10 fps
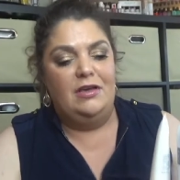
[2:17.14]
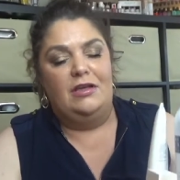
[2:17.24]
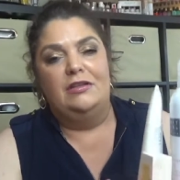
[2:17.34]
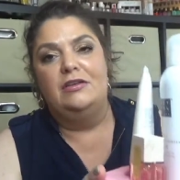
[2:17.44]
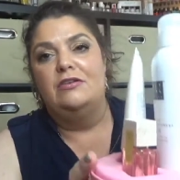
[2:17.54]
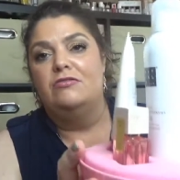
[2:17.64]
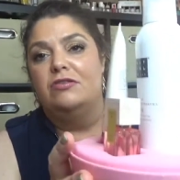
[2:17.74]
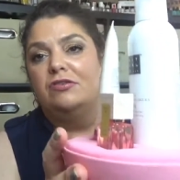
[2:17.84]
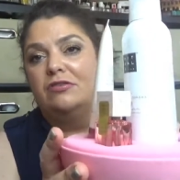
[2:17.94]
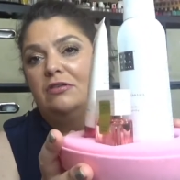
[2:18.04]
and here
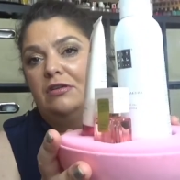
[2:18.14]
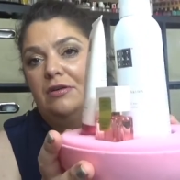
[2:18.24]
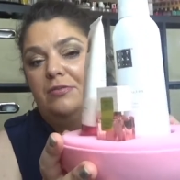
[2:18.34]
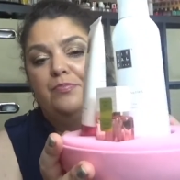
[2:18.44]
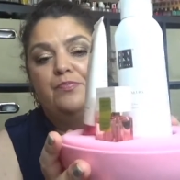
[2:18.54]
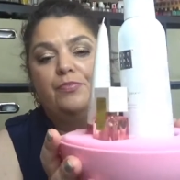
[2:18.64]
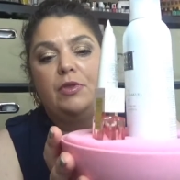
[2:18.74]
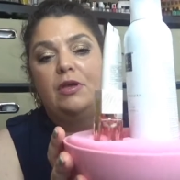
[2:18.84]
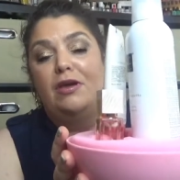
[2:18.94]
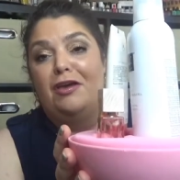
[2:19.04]
is the
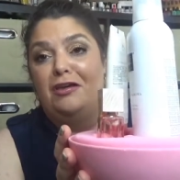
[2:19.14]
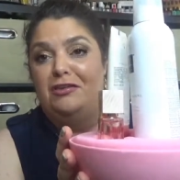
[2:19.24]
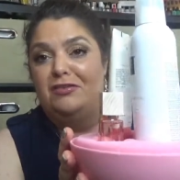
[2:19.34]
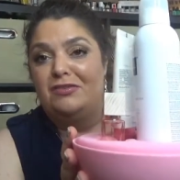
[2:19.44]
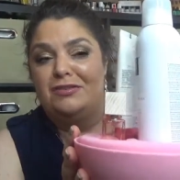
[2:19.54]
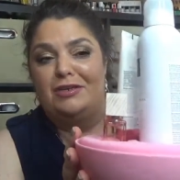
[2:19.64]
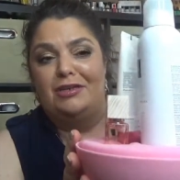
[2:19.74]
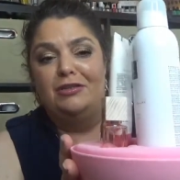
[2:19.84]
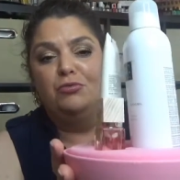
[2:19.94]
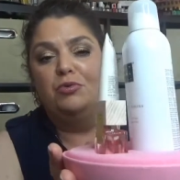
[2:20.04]
Agent
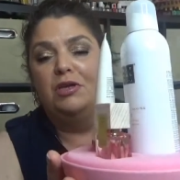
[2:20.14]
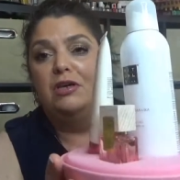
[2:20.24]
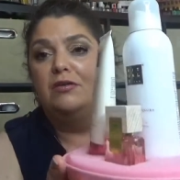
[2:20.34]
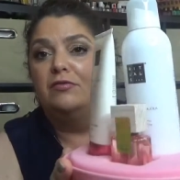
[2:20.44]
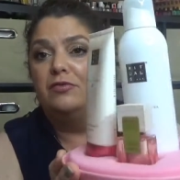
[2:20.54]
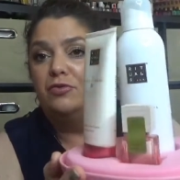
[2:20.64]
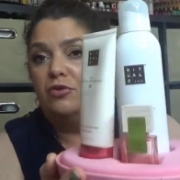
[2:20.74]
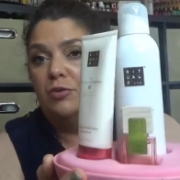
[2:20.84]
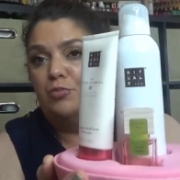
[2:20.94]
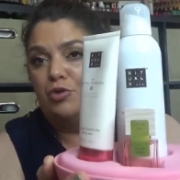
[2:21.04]
side we have
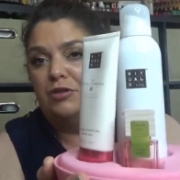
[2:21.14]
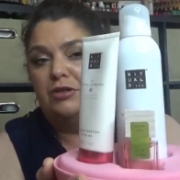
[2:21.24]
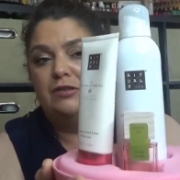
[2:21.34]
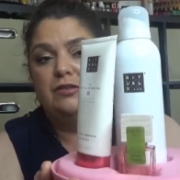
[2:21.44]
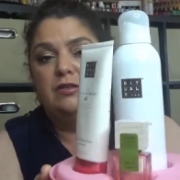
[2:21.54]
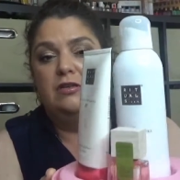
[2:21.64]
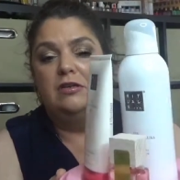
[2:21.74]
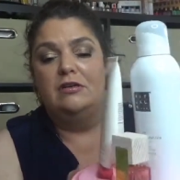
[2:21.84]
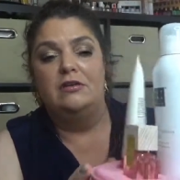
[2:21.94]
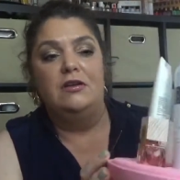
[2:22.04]
three products in
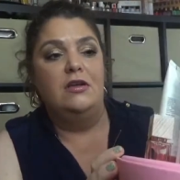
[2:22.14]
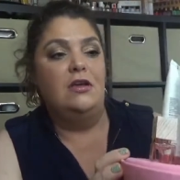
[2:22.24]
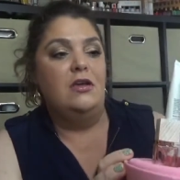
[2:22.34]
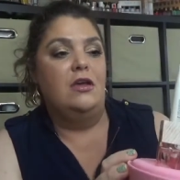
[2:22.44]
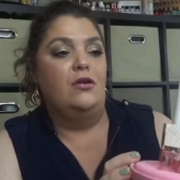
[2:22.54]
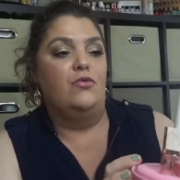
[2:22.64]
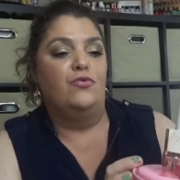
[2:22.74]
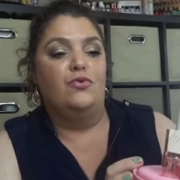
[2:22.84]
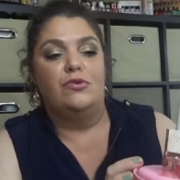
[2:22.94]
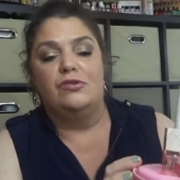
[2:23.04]
here and
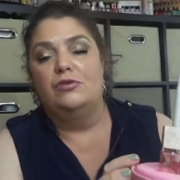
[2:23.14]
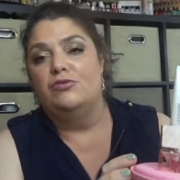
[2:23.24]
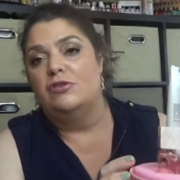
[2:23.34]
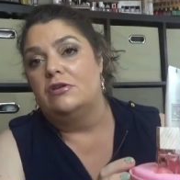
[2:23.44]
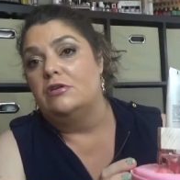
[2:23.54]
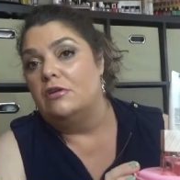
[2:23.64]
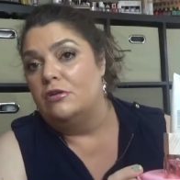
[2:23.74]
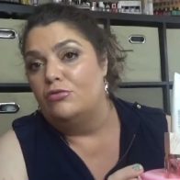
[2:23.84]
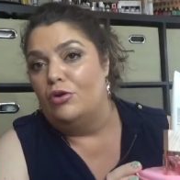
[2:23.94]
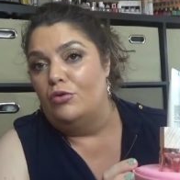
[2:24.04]
of course those are the
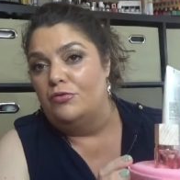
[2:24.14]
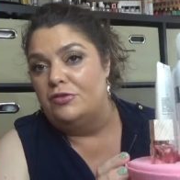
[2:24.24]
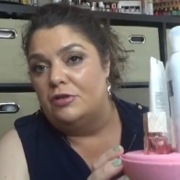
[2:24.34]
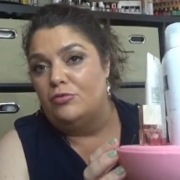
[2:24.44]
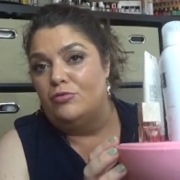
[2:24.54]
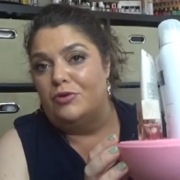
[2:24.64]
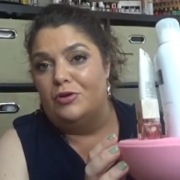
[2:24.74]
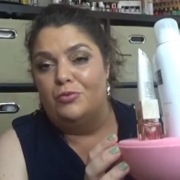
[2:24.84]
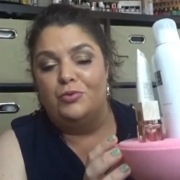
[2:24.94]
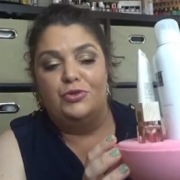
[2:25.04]
Ritual of
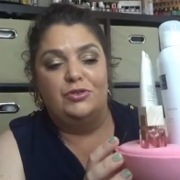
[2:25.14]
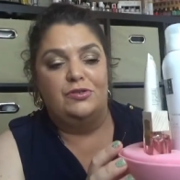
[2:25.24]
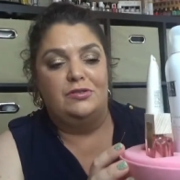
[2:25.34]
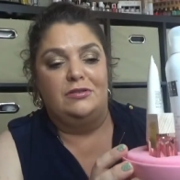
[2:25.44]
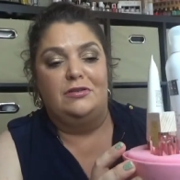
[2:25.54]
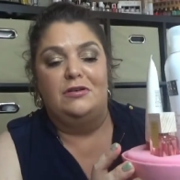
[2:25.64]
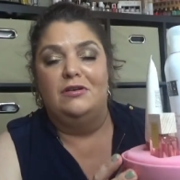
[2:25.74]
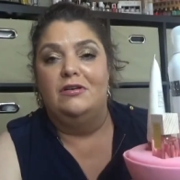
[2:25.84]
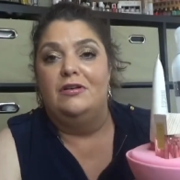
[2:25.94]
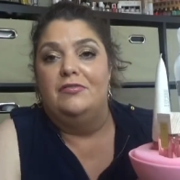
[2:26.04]
Sakura which is a,
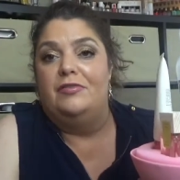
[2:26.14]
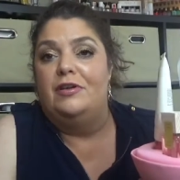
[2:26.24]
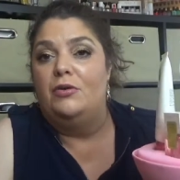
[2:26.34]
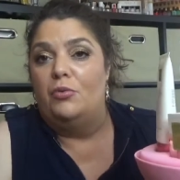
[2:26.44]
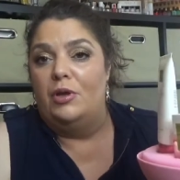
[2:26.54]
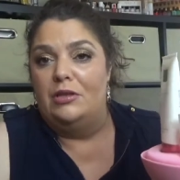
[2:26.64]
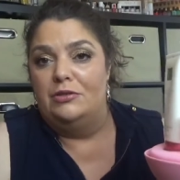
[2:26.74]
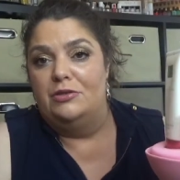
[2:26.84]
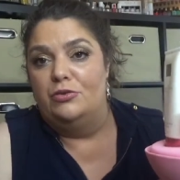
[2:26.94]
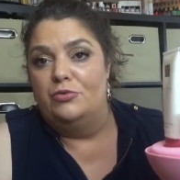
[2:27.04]
a very well
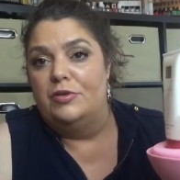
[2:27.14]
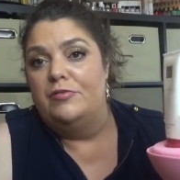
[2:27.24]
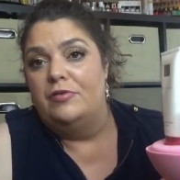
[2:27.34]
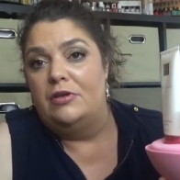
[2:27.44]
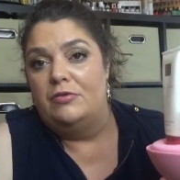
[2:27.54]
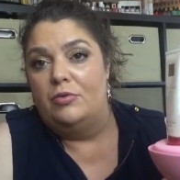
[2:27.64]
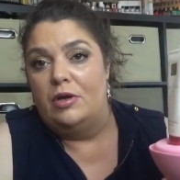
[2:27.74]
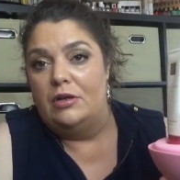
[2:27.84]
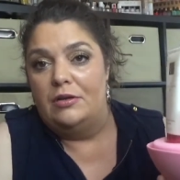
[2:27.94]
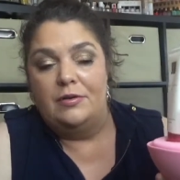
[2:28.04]
known, a very
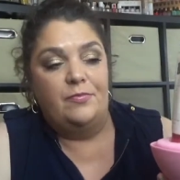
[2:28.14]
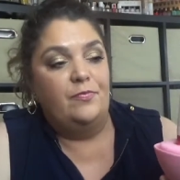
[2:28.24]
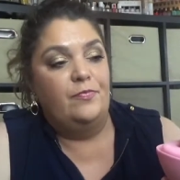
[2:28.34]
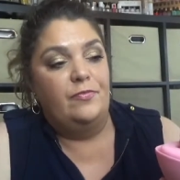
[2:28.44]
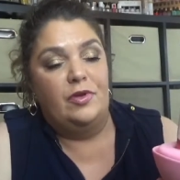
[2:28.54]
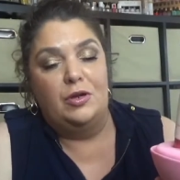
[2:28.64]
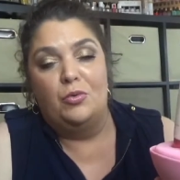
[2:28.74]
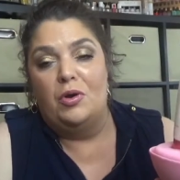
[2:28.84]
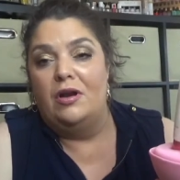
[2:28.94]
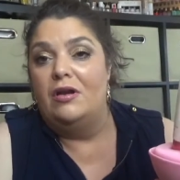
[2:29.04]
well uh, very
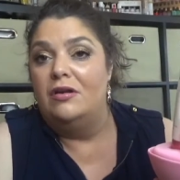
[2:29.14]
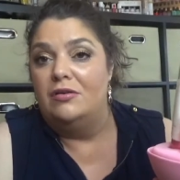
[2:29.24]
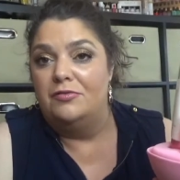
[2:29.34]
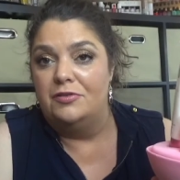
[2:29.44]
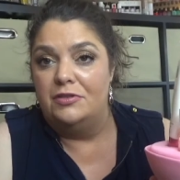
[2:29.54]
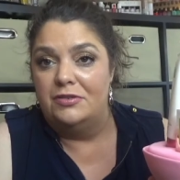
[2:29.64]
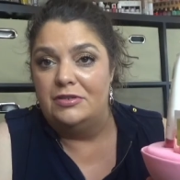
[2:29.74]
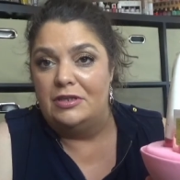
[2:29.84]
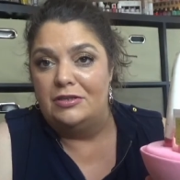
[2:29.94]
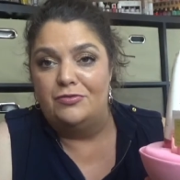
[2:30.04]
well loved
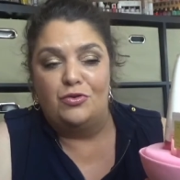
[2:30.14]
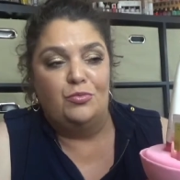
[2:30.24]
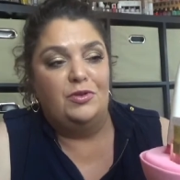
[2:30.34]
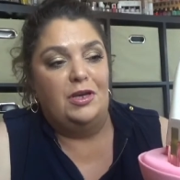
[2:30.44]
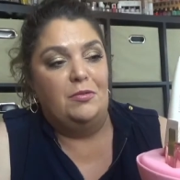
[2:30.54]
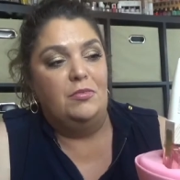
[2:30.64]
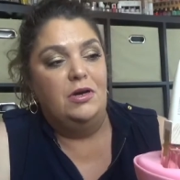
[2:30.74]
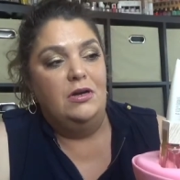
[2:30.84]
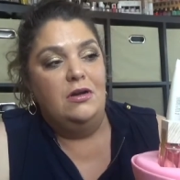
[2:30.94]
scent from them